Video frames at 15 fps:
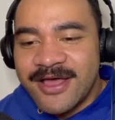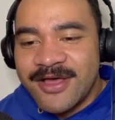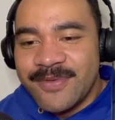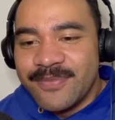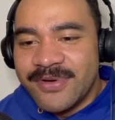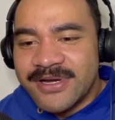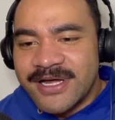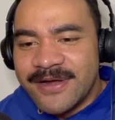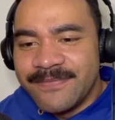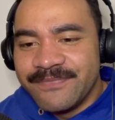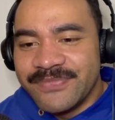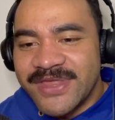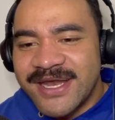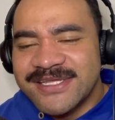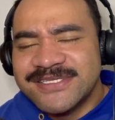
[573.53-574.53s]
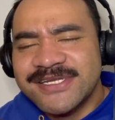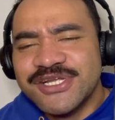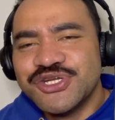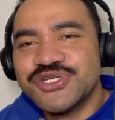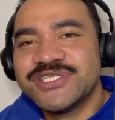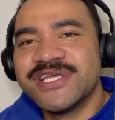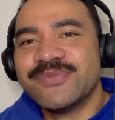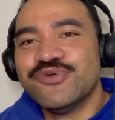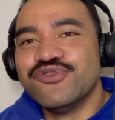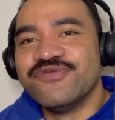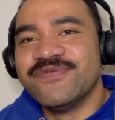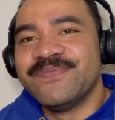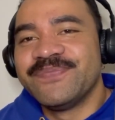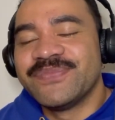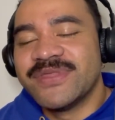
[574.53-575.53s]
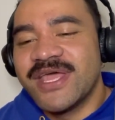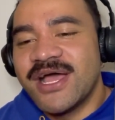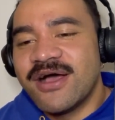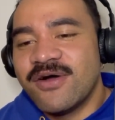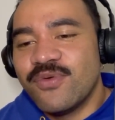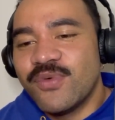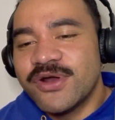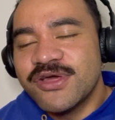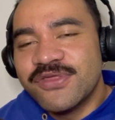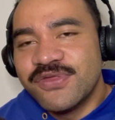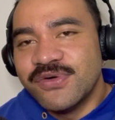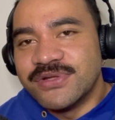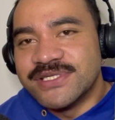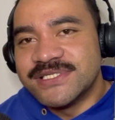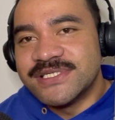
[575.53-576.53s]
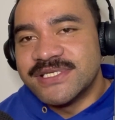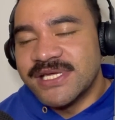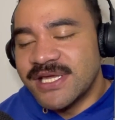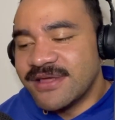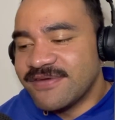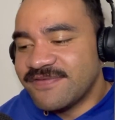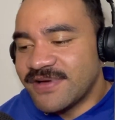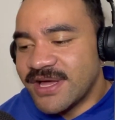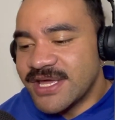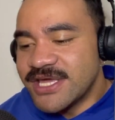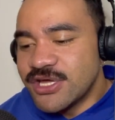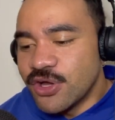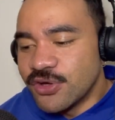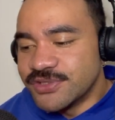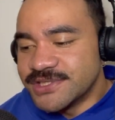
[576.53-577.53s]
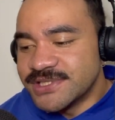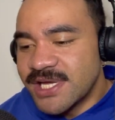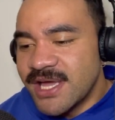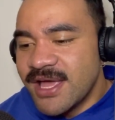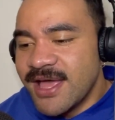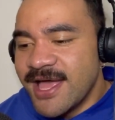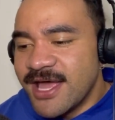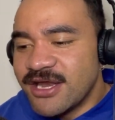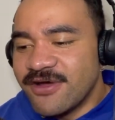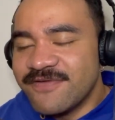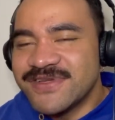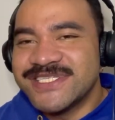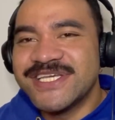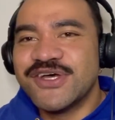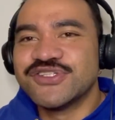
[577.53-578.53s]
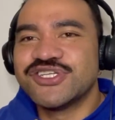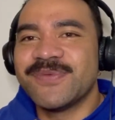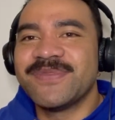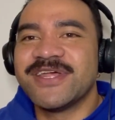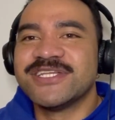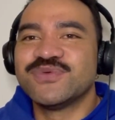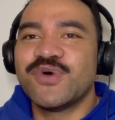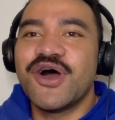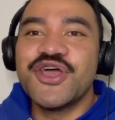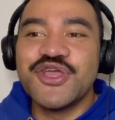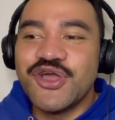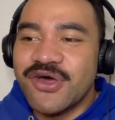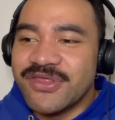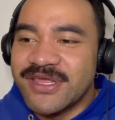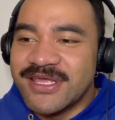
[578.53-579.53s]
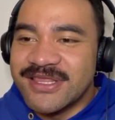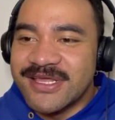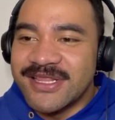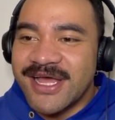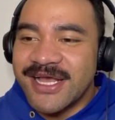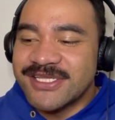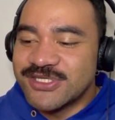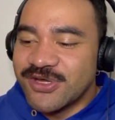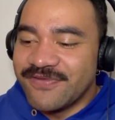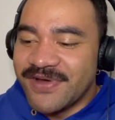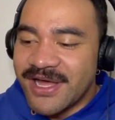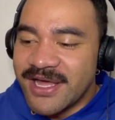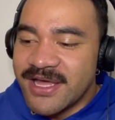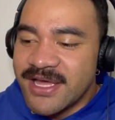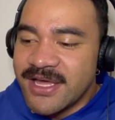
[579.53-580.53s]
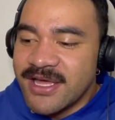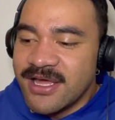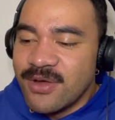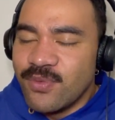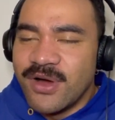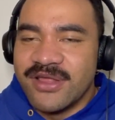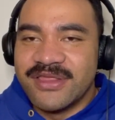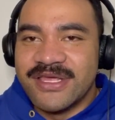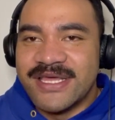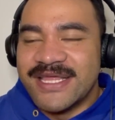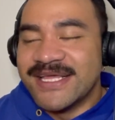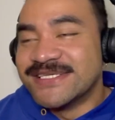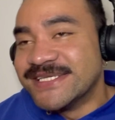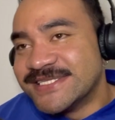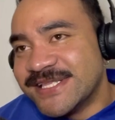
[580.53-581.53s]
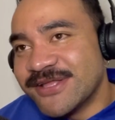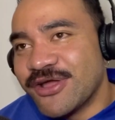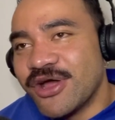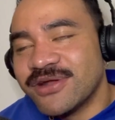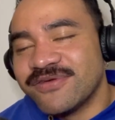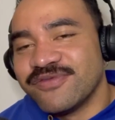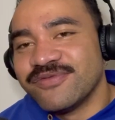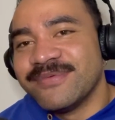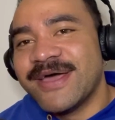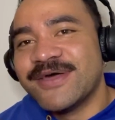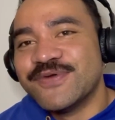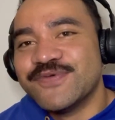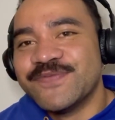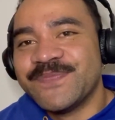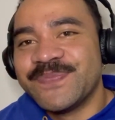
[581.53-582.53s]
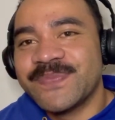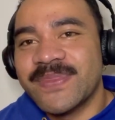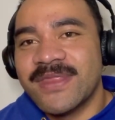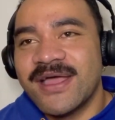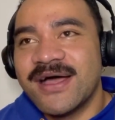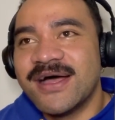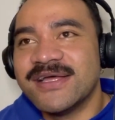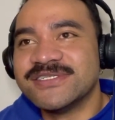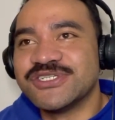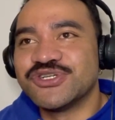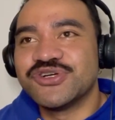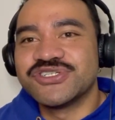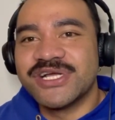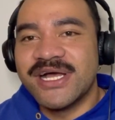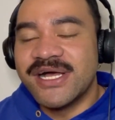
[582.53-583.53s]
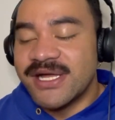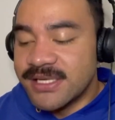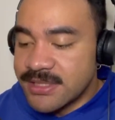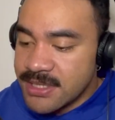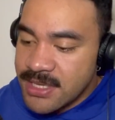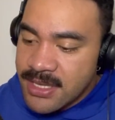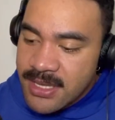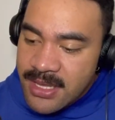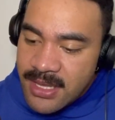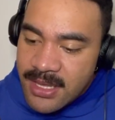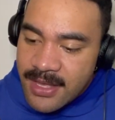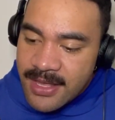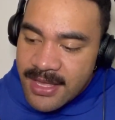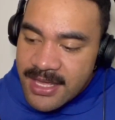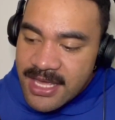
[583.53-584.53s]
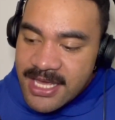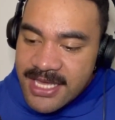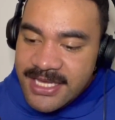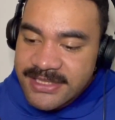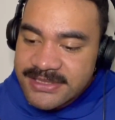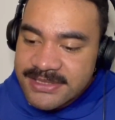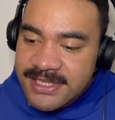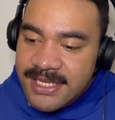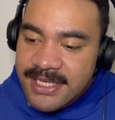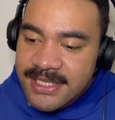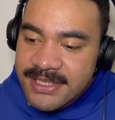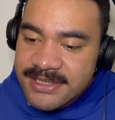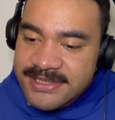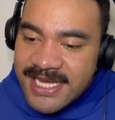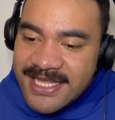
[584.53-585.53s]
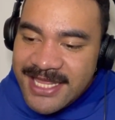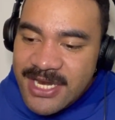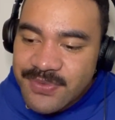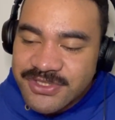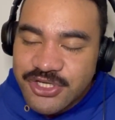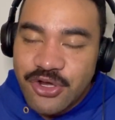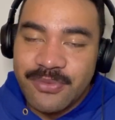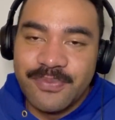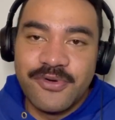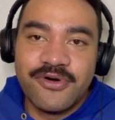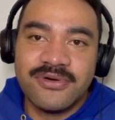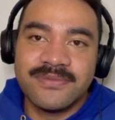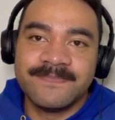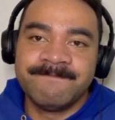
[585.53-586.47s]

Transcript: But that is an interesting move. Now, what are your thoughts if he goes? And obviously, on top of that as well, you got the likes of the assistant coach for Fremantle. Is it Josh Carr? He's saying that he wants to go to Port.